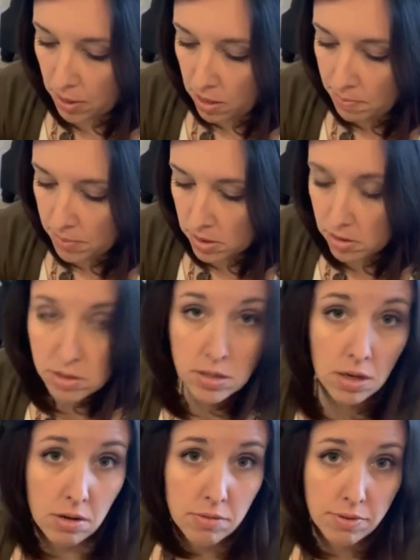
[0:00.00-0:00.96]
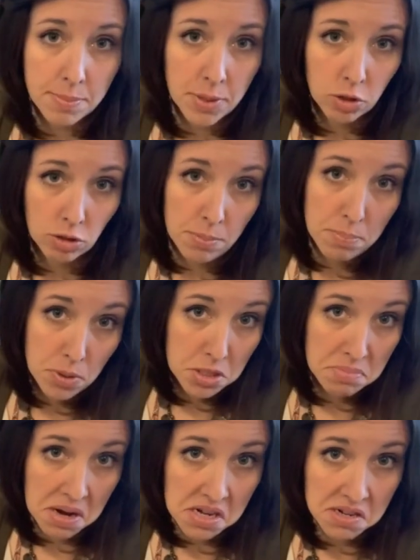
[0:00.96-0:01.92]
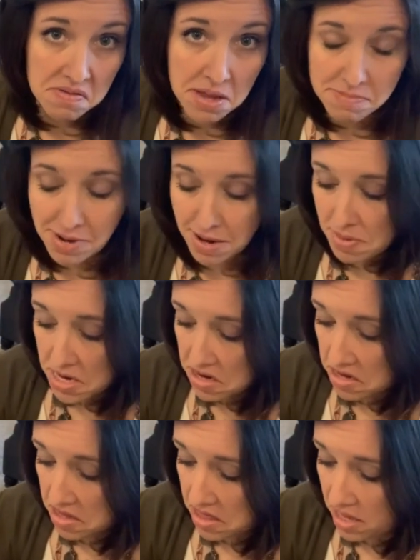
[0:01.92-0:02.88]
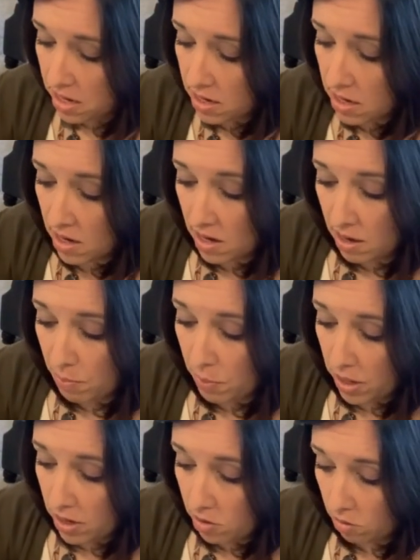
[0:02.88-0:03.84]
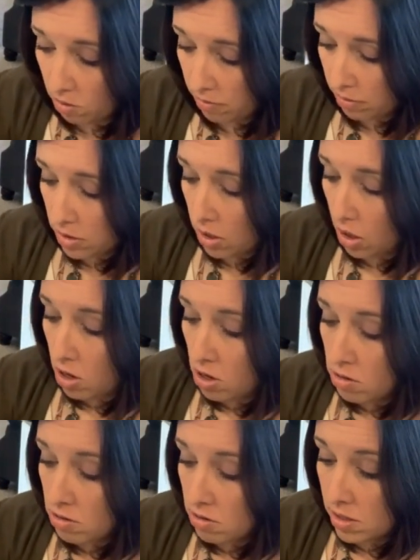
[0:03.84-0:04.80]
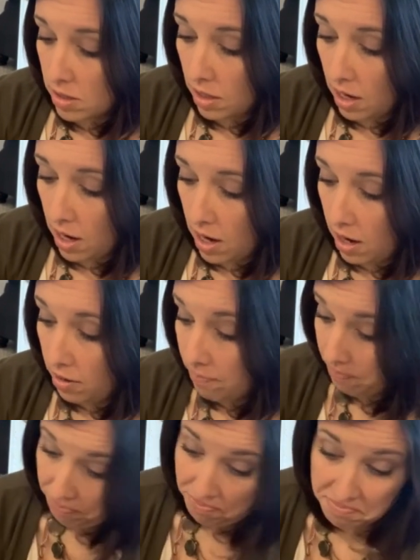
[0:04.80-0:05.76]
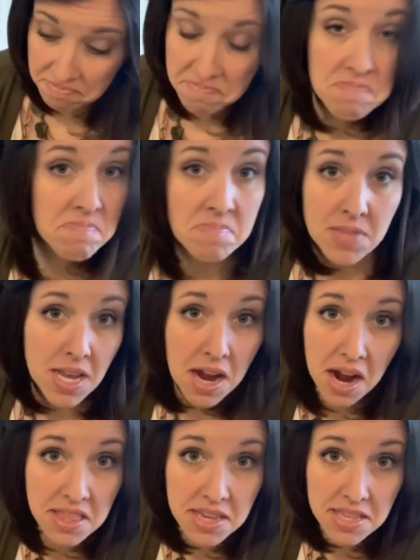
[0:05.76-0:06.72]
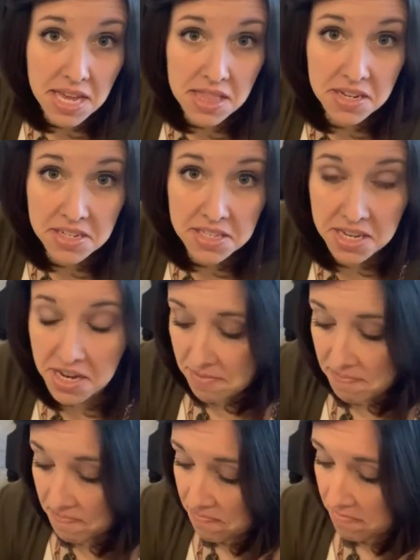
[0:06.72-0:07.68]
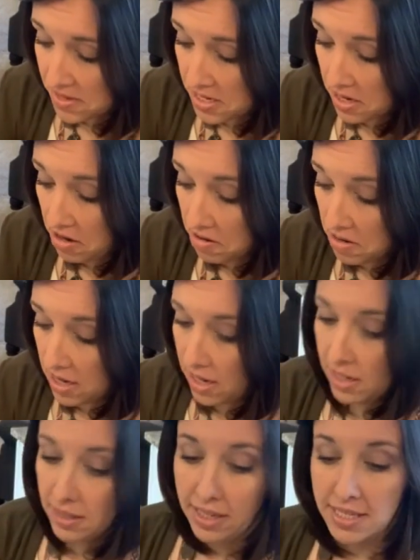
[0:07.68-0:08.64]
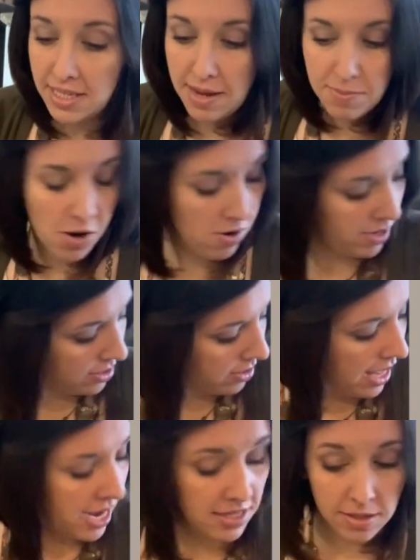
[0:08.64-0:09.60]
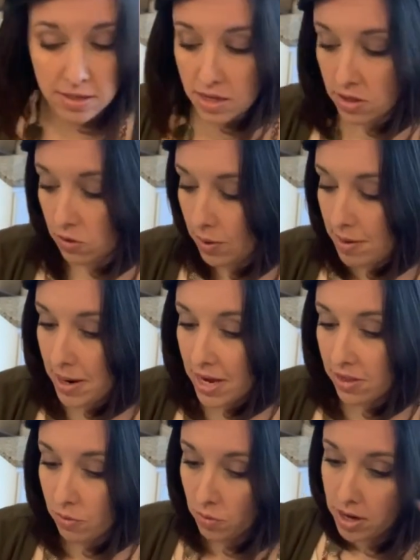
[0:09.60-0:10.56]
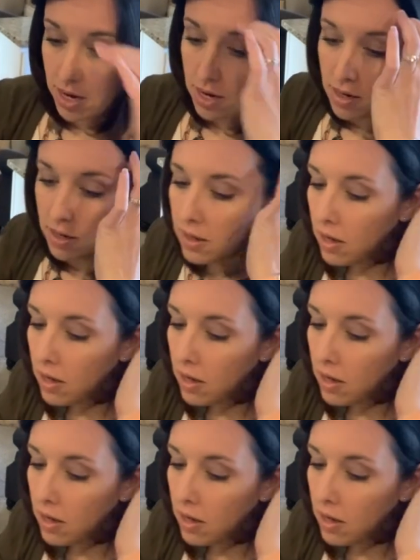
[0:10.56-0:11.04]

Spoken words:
bumps, so from a grip perspective, that might be a good thing. But overall, I think that looks good. So let's keep going. So that's the 3x3.